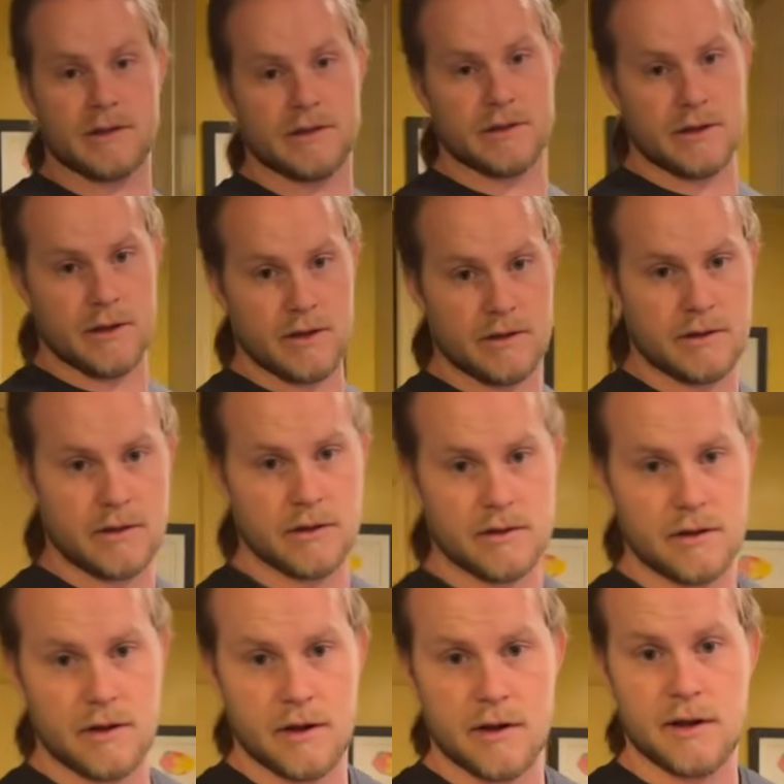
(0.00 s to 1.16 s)
and seeds
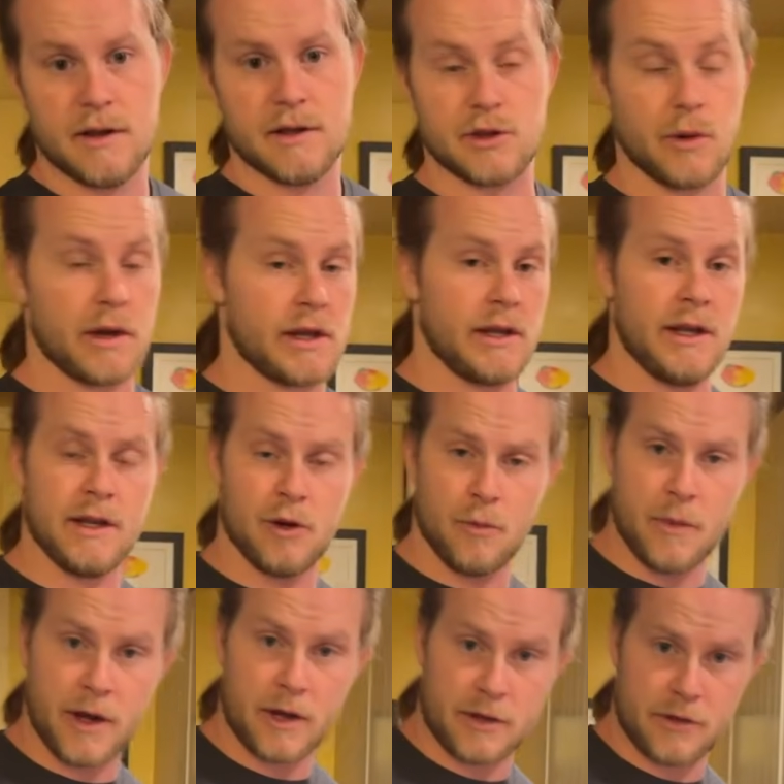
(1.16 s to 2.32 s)
so I can eat
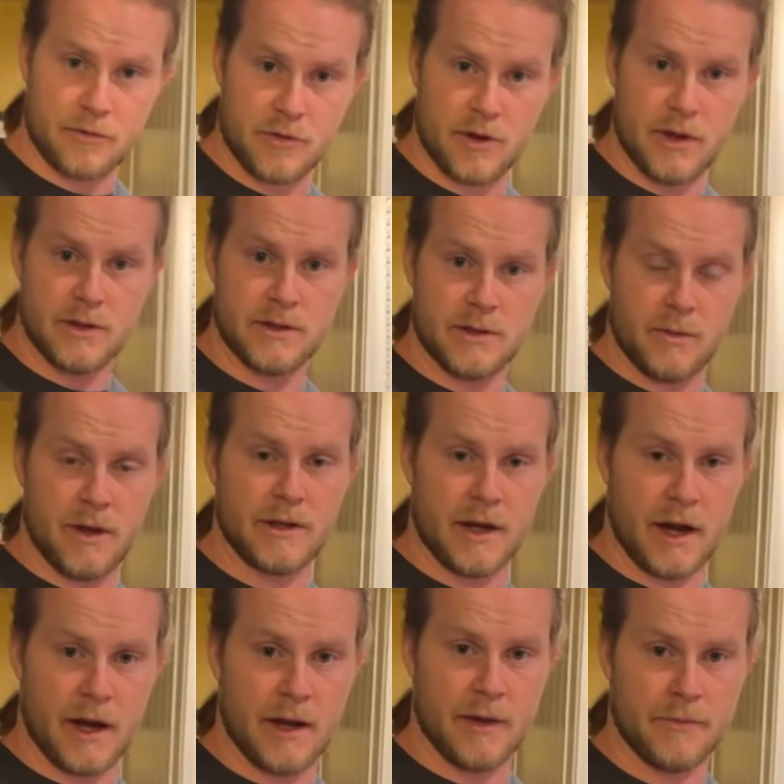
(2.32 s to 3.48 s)
omega-3s in my
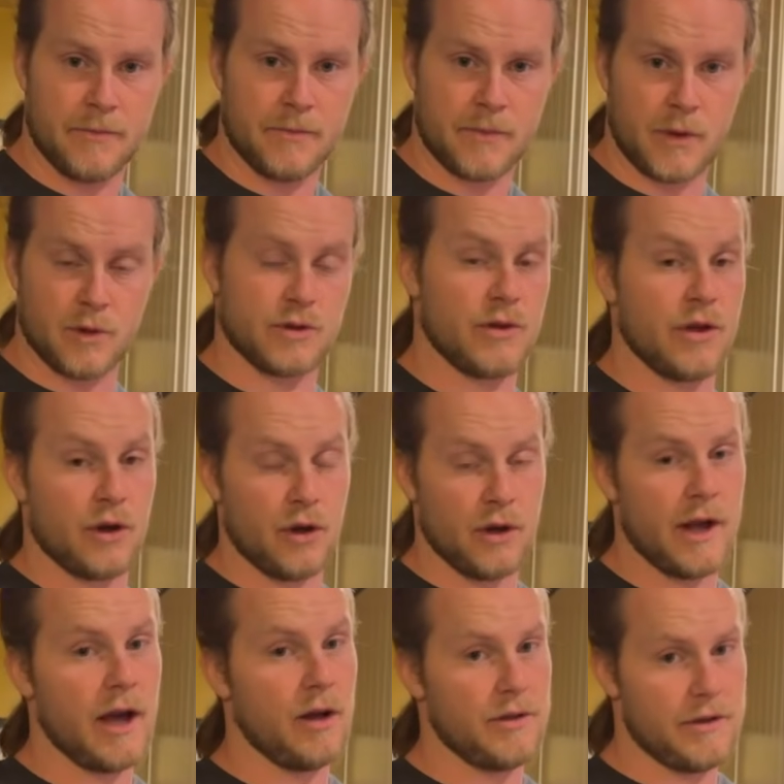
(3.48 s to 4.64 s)
diet. Those are the good,
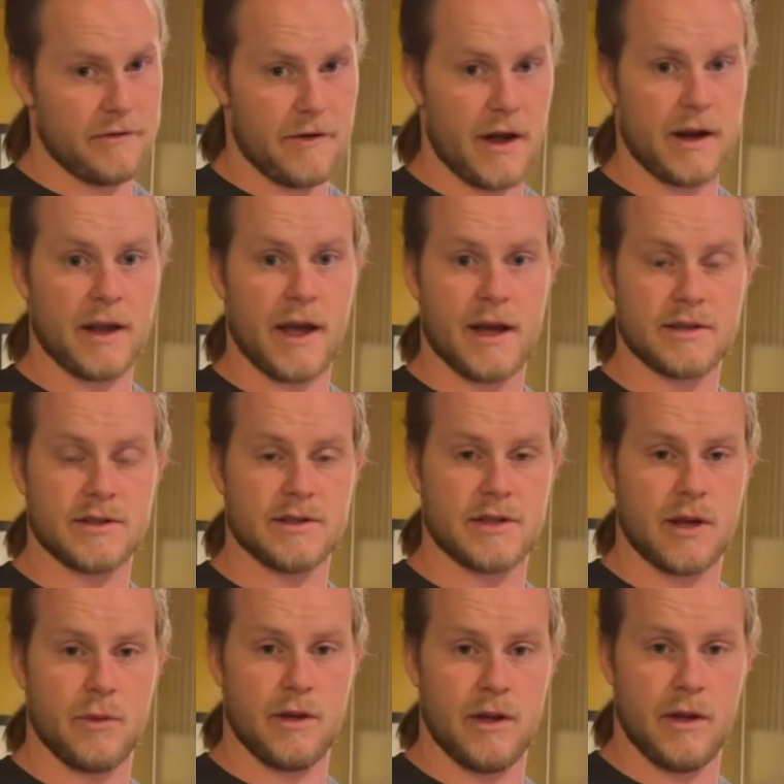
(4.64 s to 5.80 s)
healthy fatty acids that
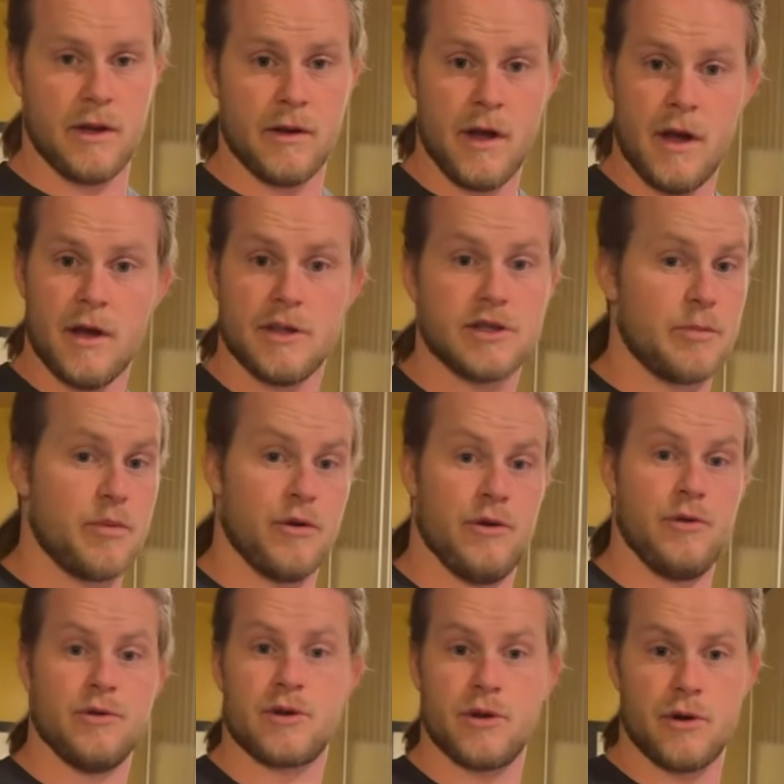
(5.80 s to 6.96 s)
we need to
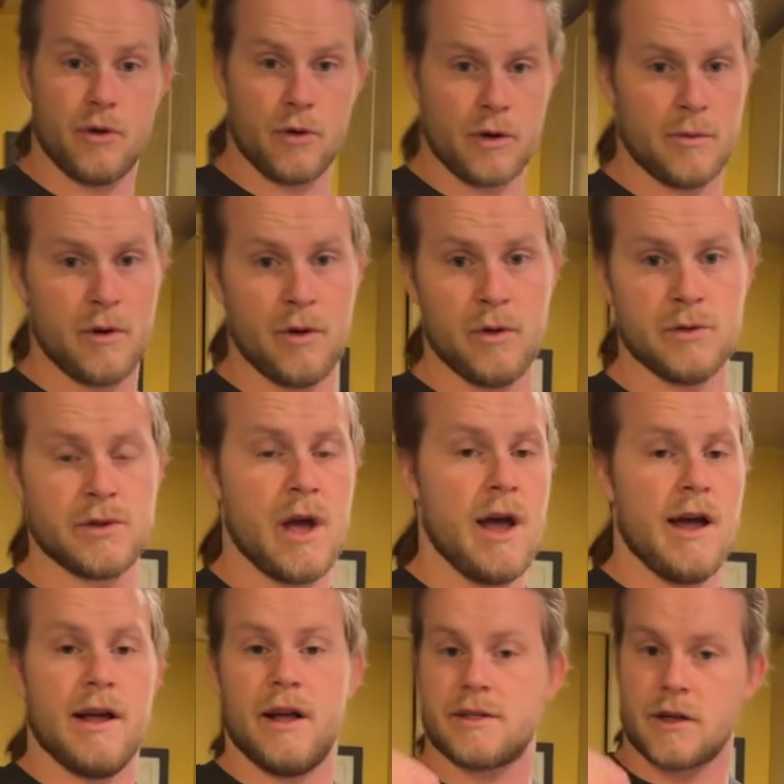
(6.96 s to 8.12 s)
produce good hormones.
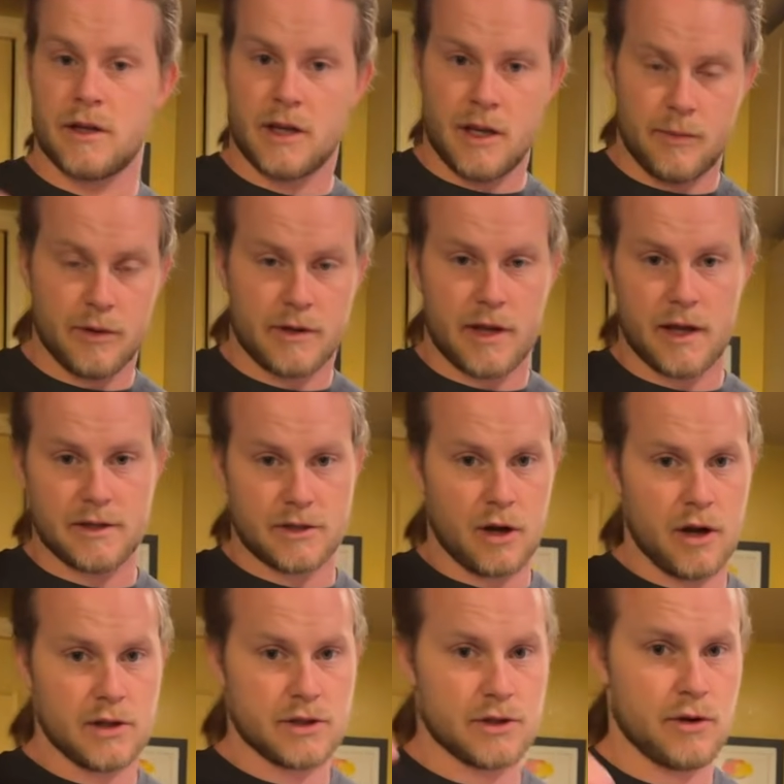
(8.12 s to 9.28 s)
That's going to keep your
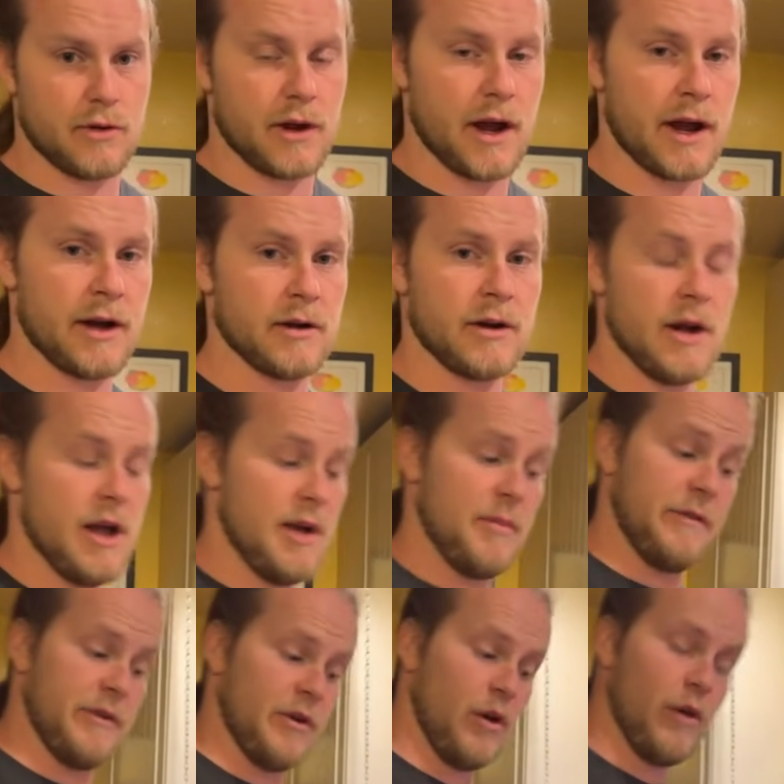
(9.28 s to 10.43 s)
testosterone higher. But
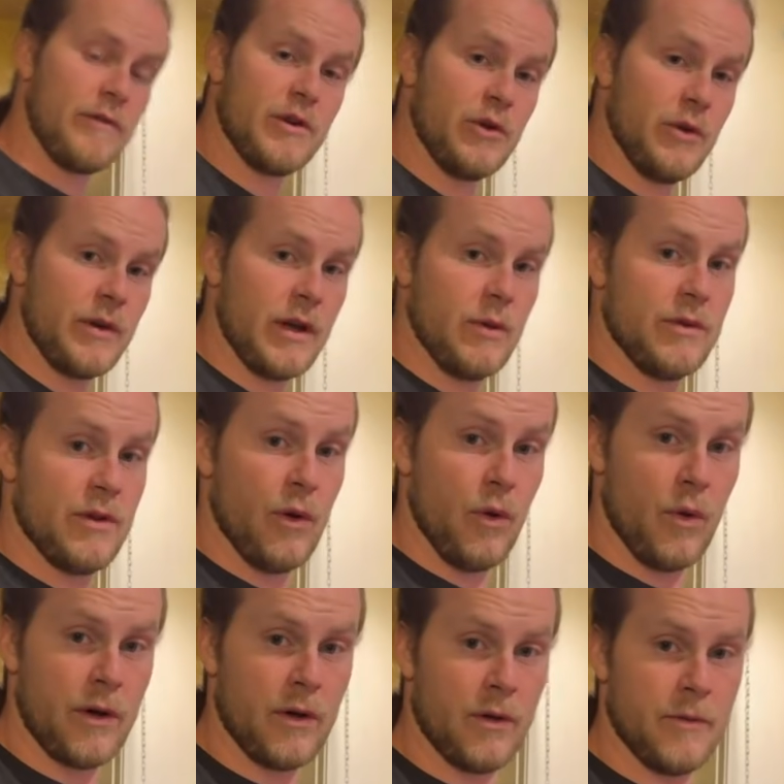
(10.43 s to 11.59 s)
if you're overdoing it with the
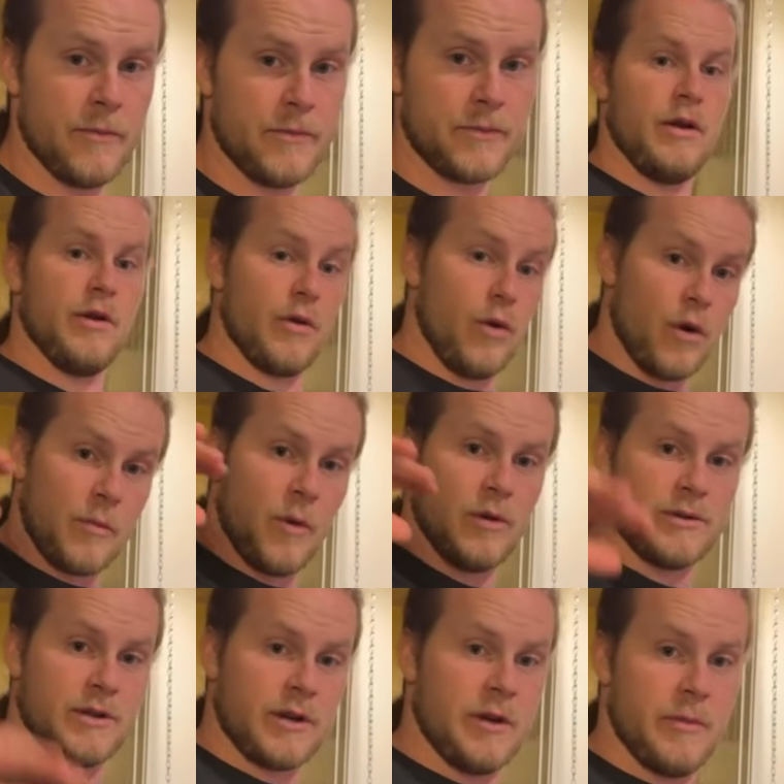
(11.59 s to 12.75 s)
oil, your hormones
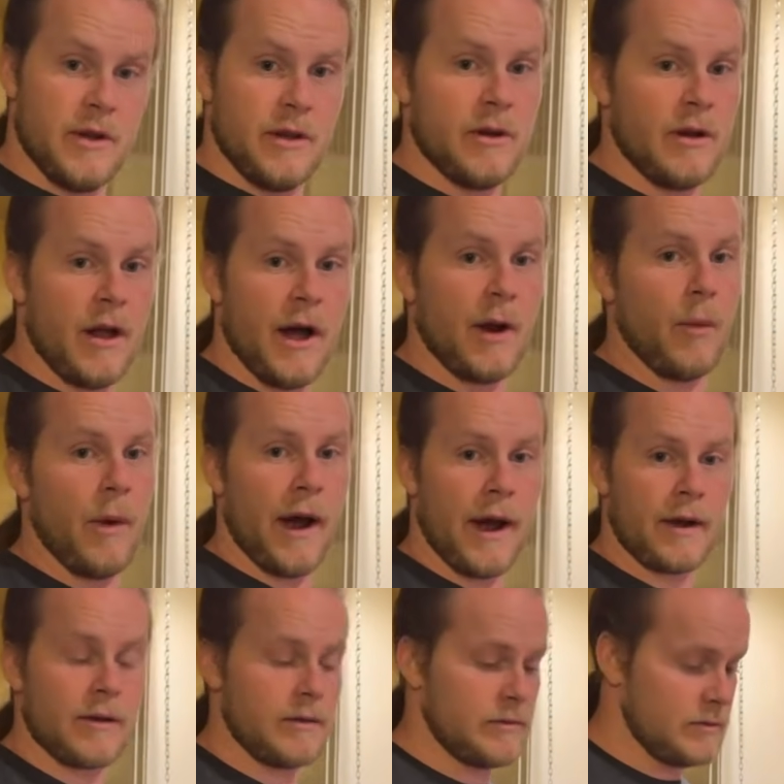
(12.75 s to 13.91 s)
are going to be a little out of
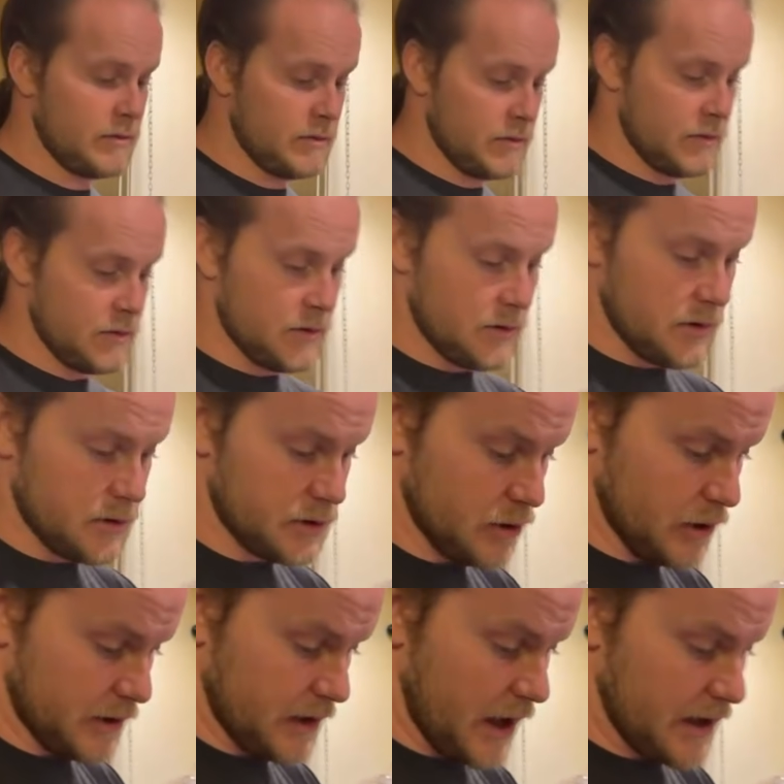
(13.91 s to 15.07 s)
whack. So
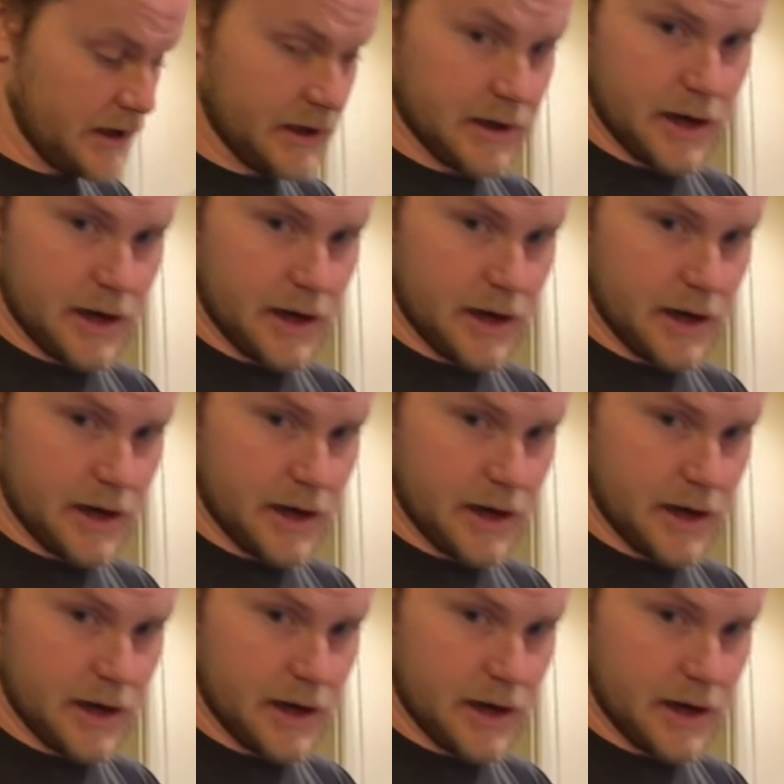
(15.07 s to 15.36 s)
look, that heated